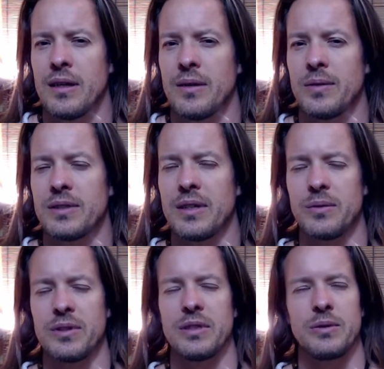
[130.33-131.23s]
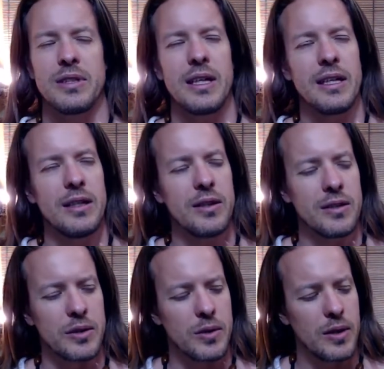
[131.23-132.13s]
was that when he was hanging on the
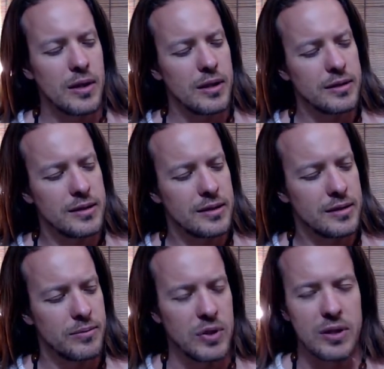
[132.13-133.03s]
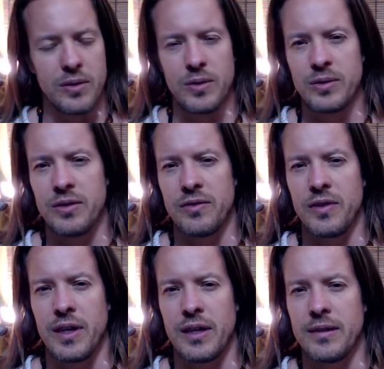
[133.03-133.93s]
cross, being
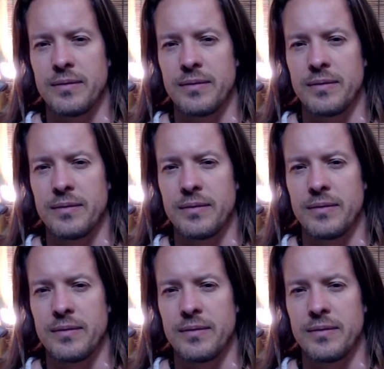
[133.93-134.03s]
crucified,